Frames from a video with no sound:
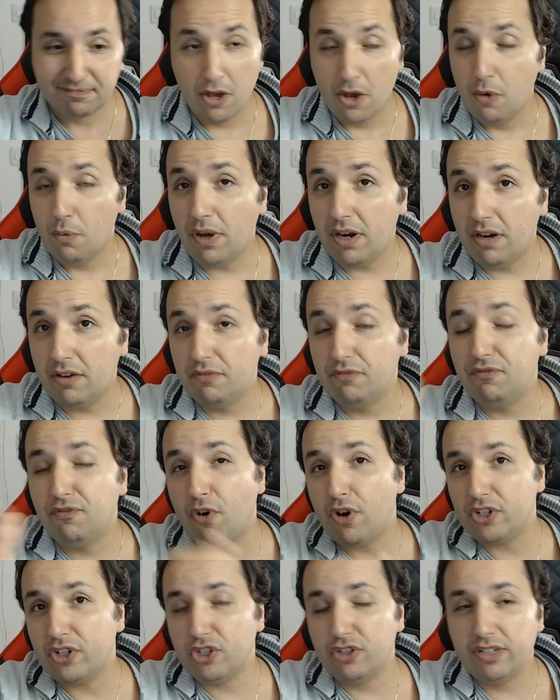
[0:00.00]
Well,
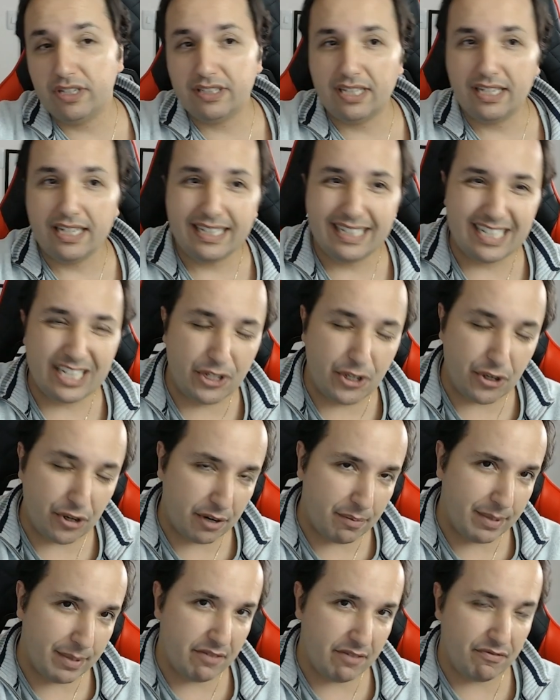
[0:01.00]
unfortunately, the
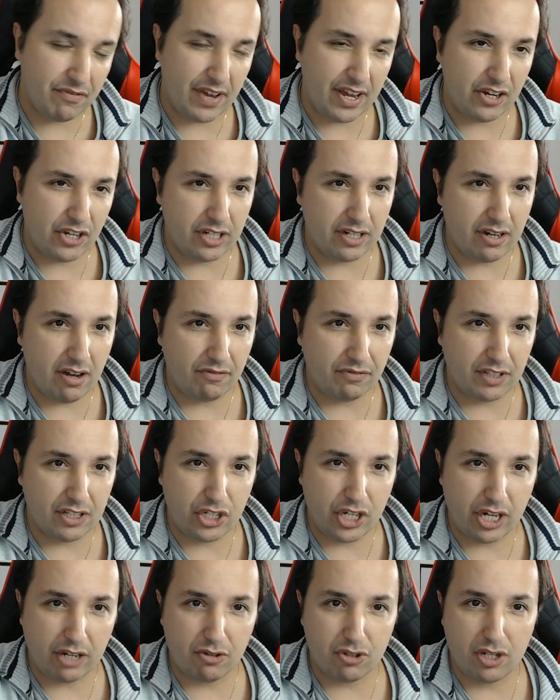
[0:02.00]
German invasion of the
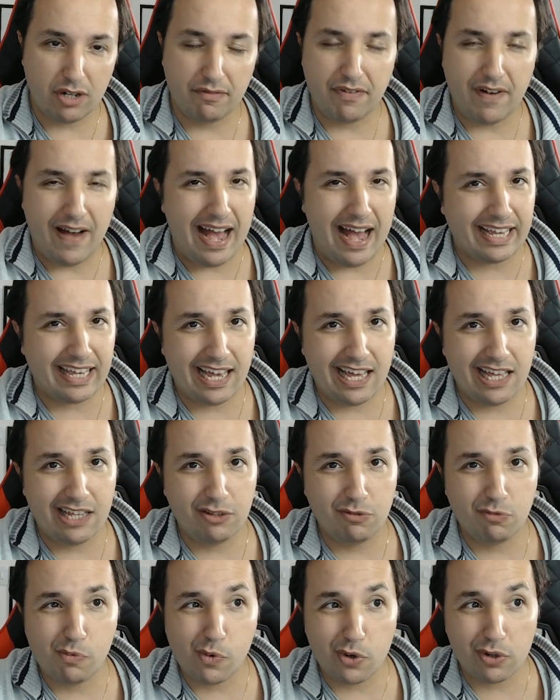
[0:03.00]
Czechoslovakia
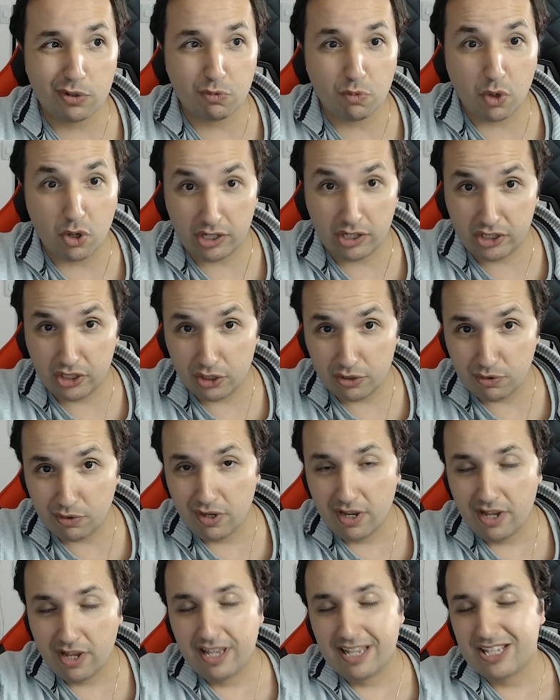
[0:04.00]
and World War II
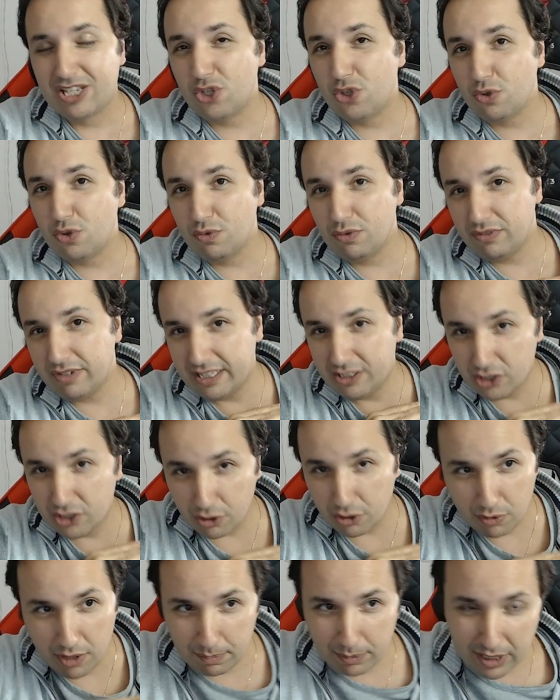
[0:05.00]
soon
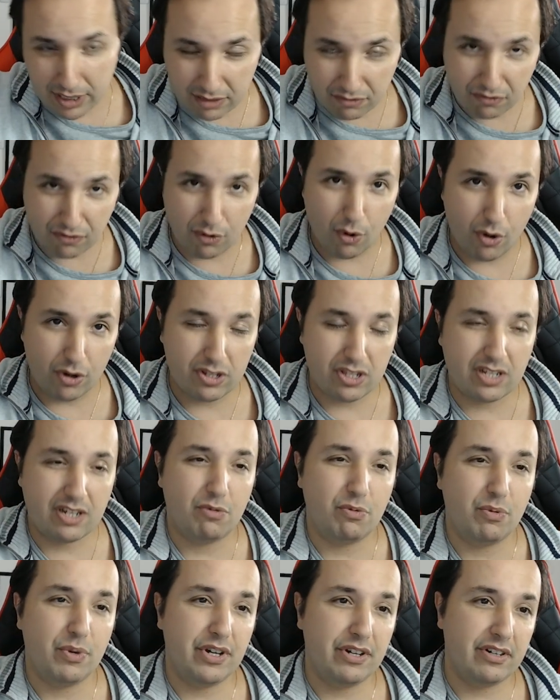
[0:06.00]
interrupted Flohr's
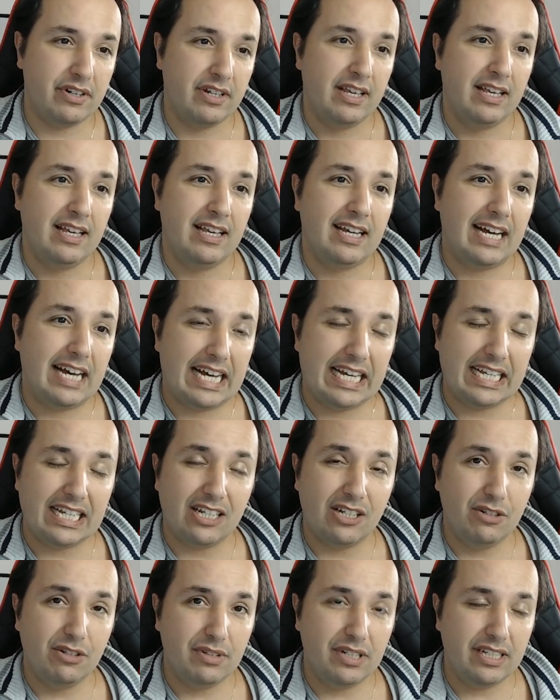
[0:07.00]
career,
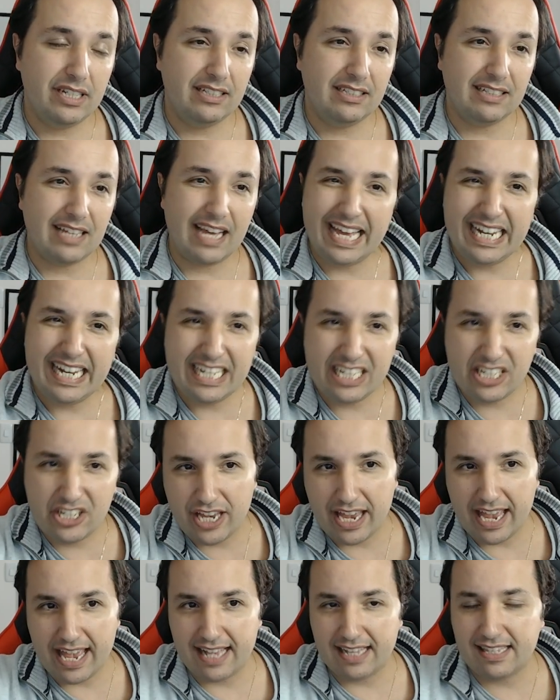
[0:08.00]
including any
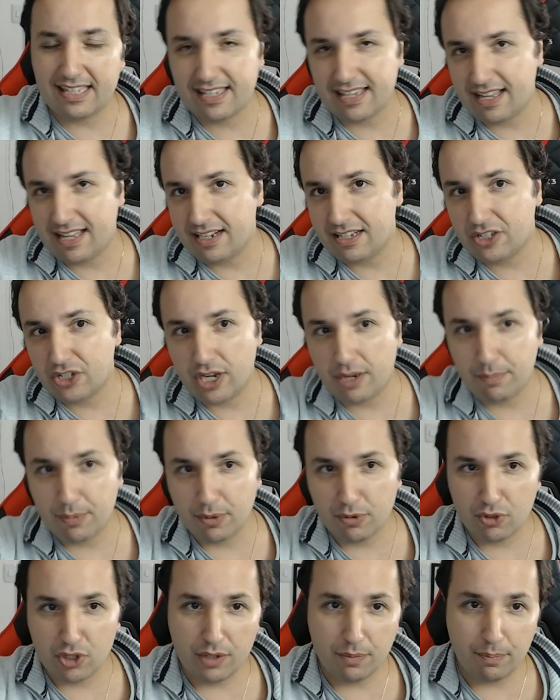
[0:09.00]
chance at a
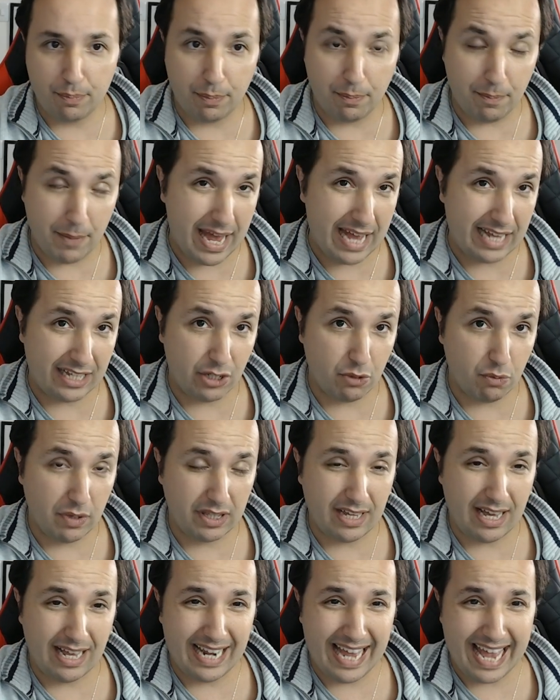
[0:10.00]
championship match with
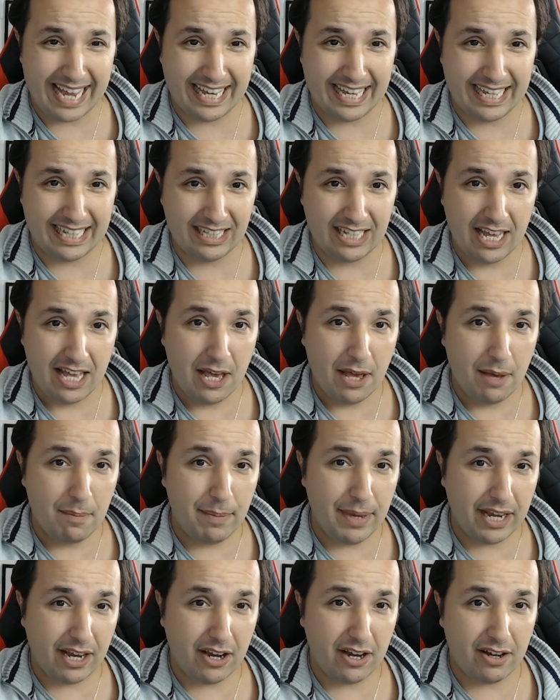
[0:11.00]
Alekhine,
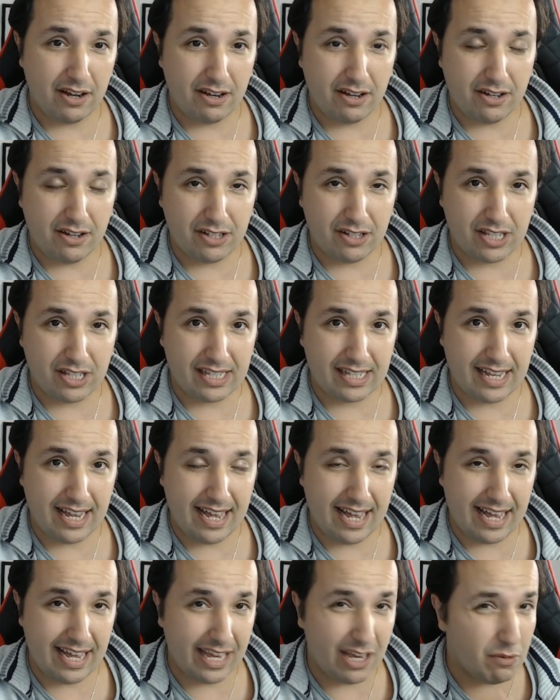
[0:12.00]
because
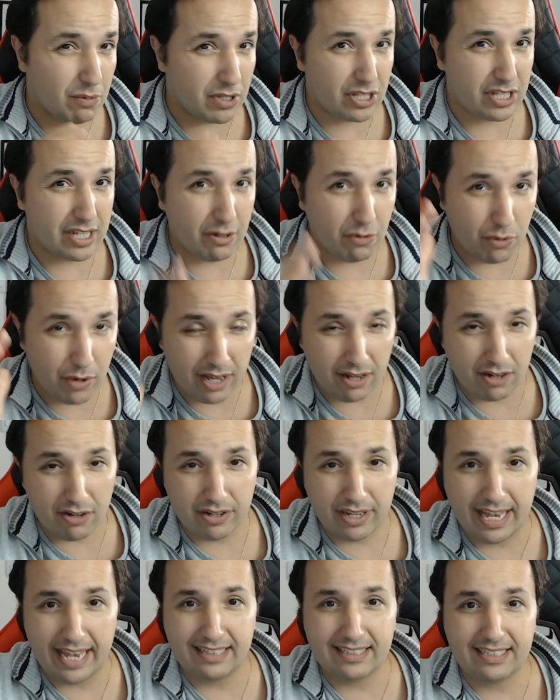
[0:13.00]
he was
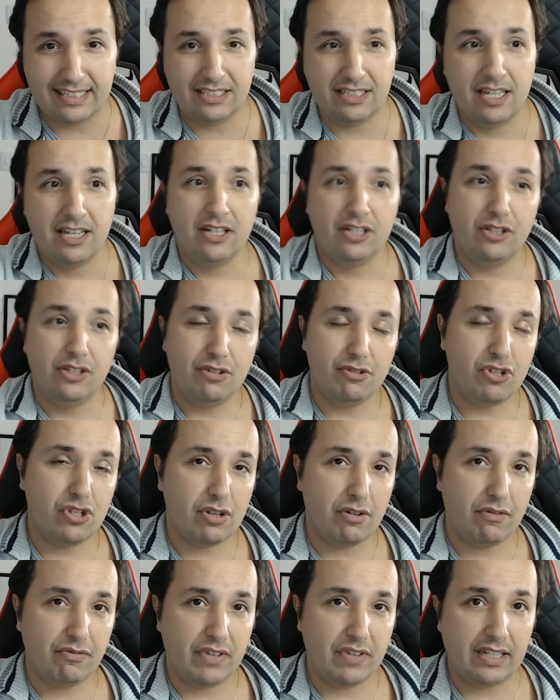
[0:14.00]
reallocated to
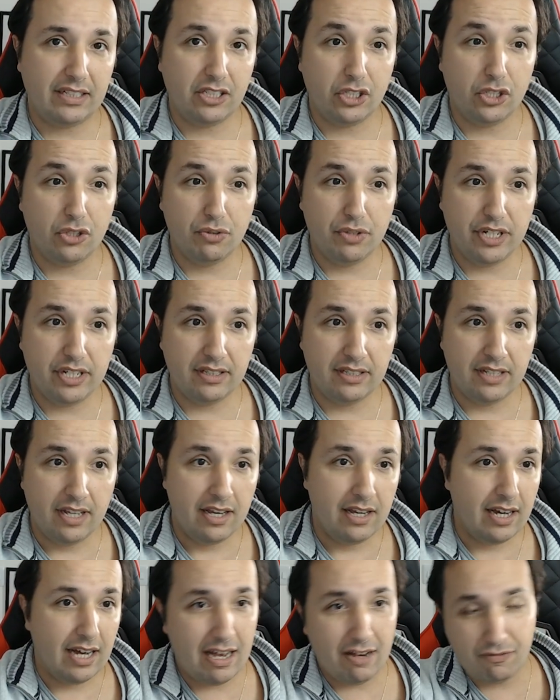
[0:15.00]
Soviet Union.
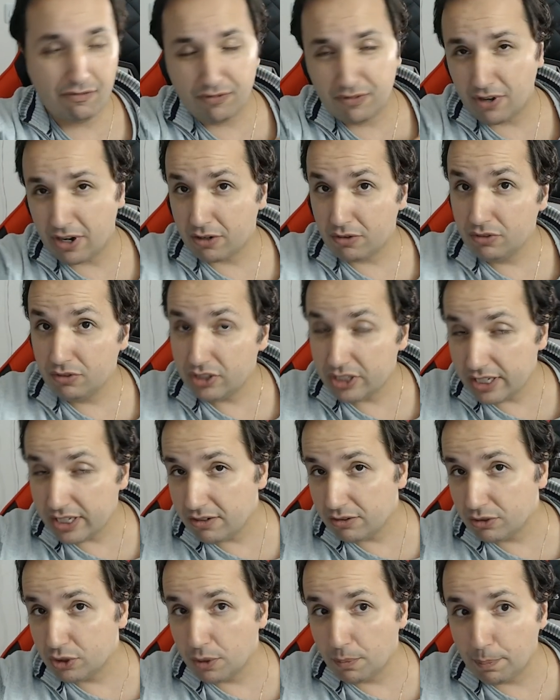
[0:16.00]
Flohr
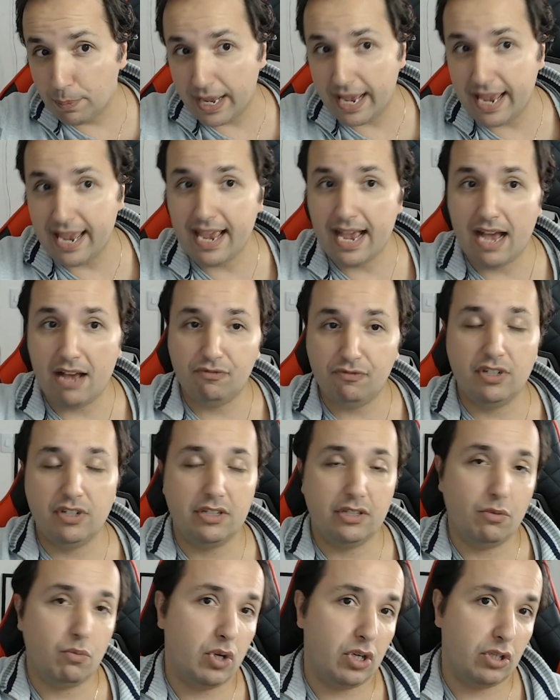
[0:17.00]
continued to play after
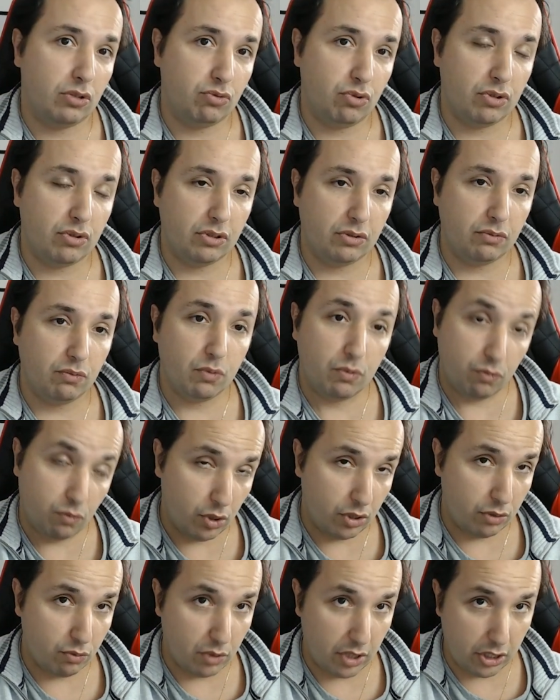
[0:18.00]
the World
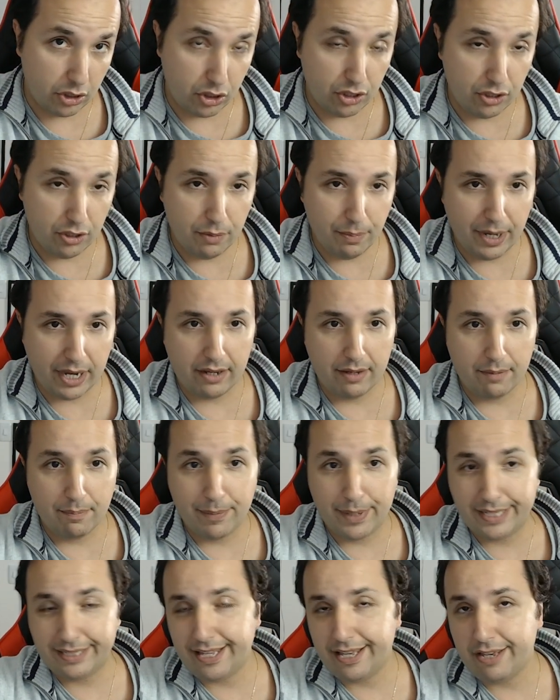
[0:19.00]
War II,
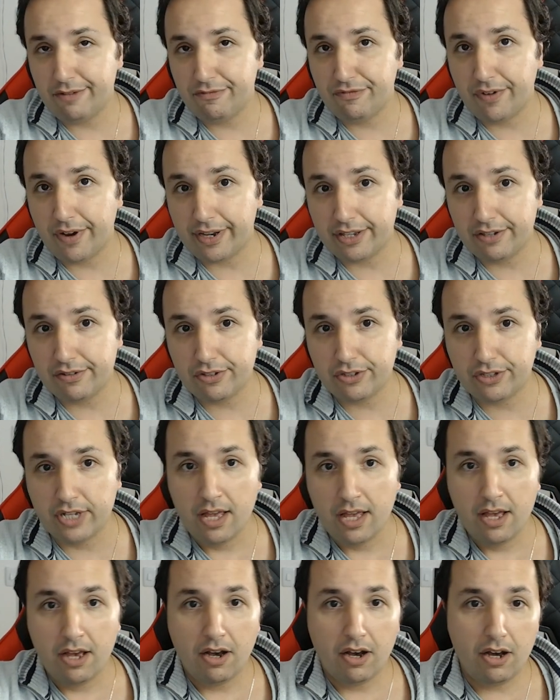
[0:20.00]
but he focused
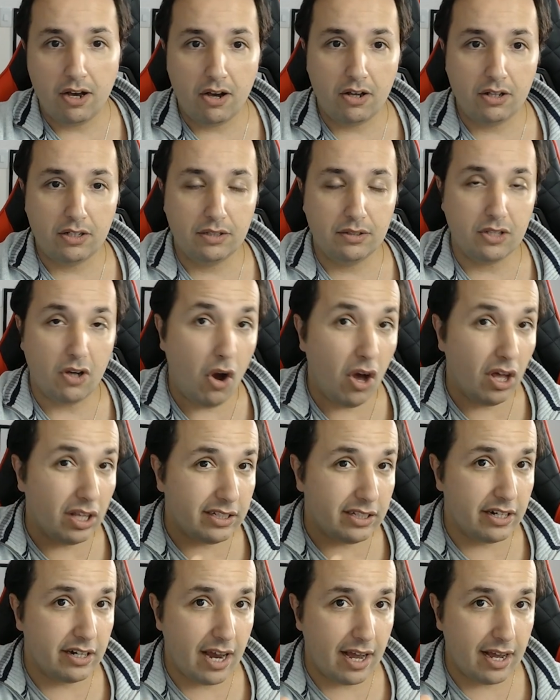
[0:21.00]
on
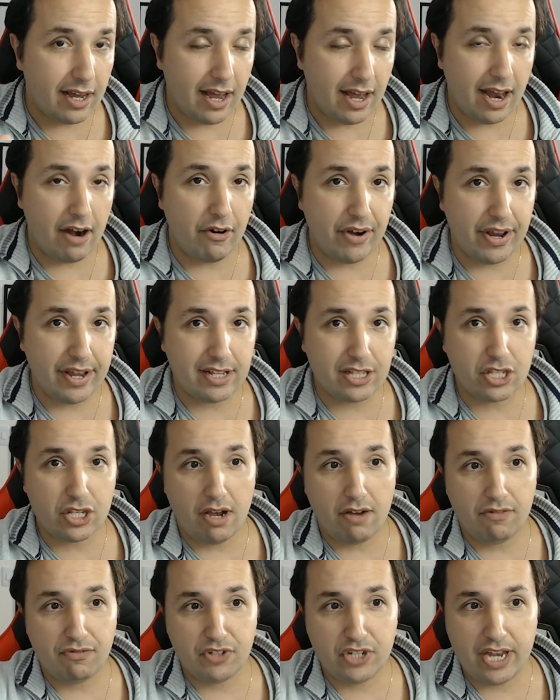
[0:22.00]
other areas
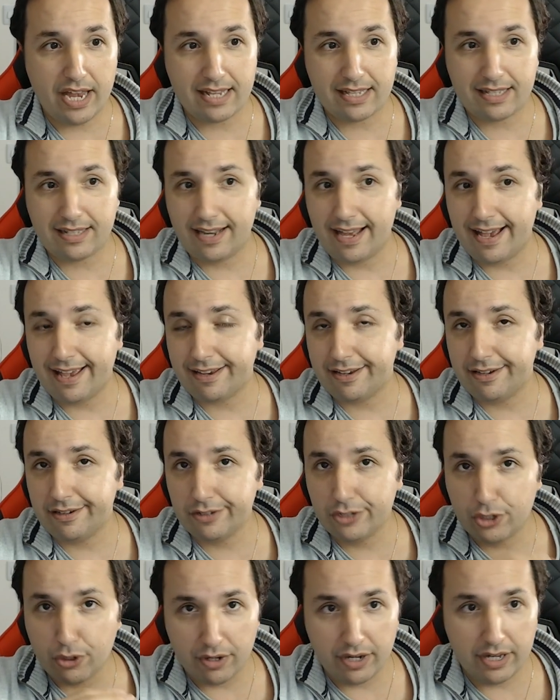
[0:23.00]
of chess like
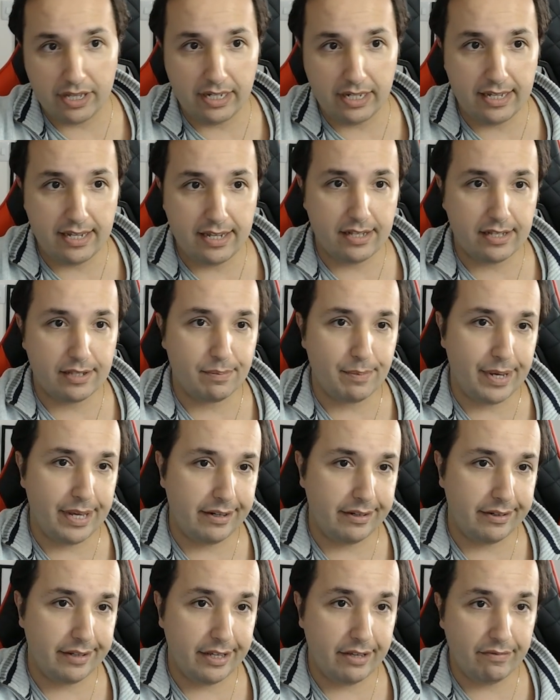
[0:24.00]
journalism,
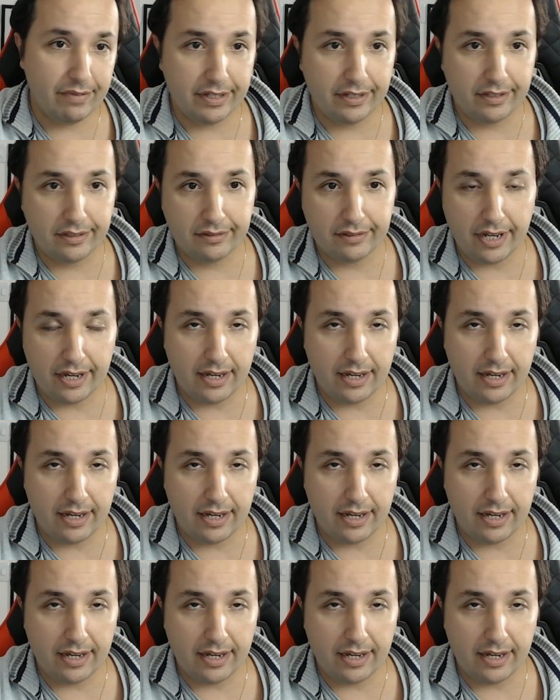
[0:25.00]
and even